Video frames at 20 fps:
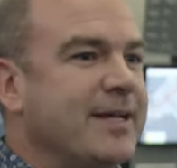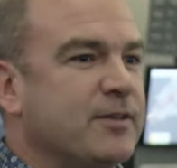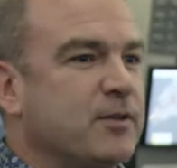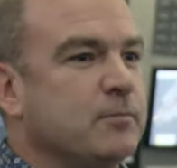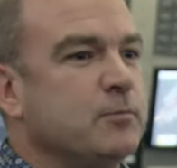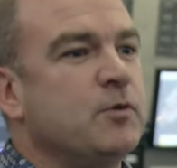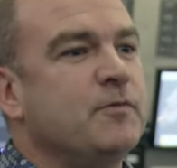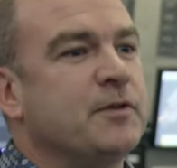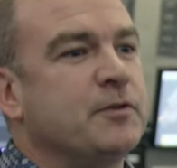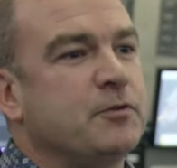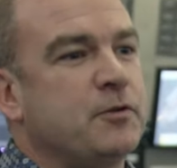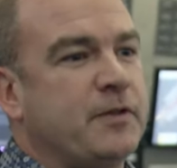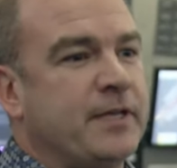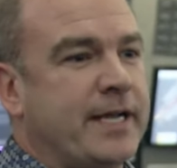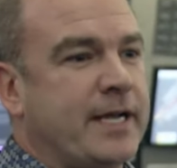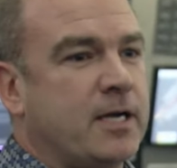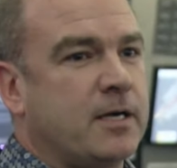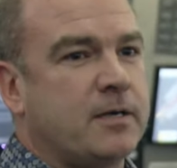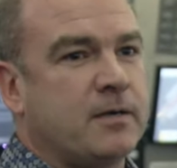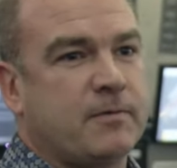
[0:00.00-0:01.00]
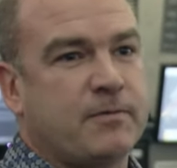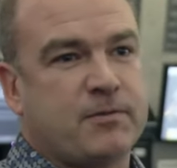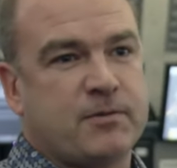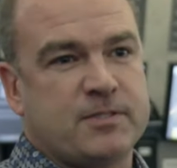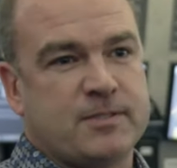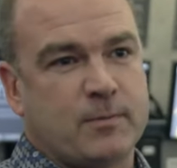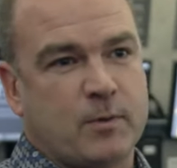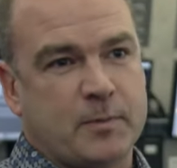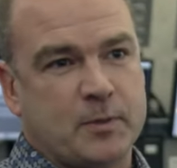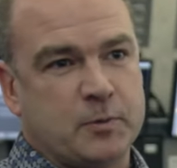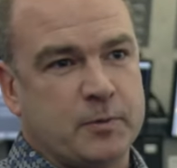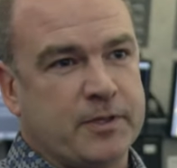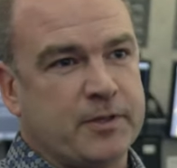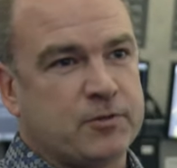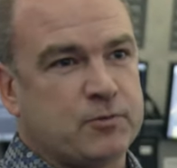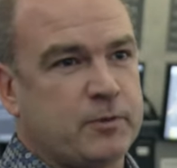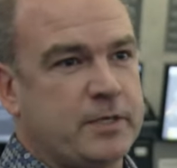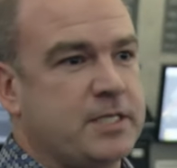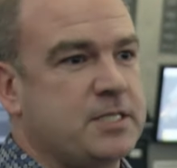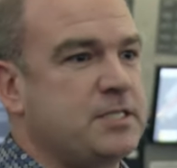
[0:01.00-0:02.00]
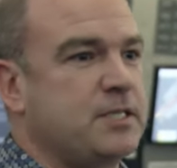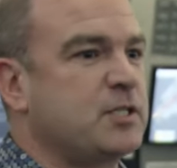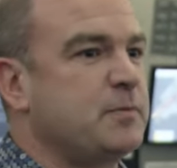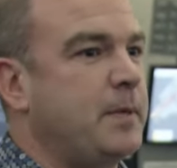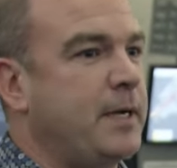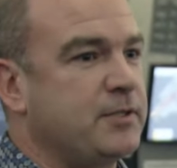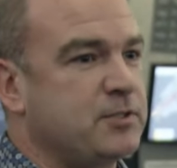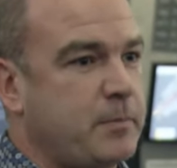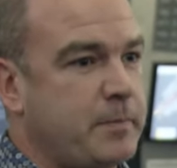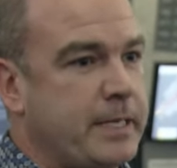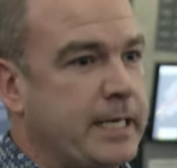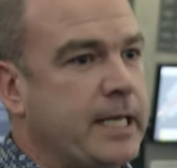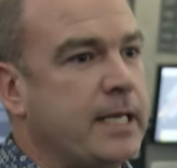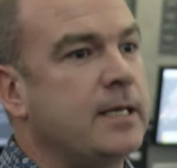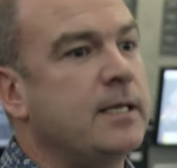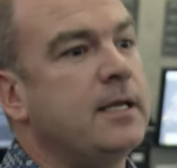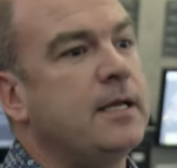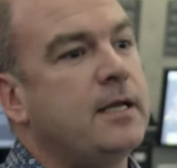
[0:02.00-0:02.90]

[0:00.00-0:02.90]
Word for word: They're moving through the air somewhere between three and six miles a minute,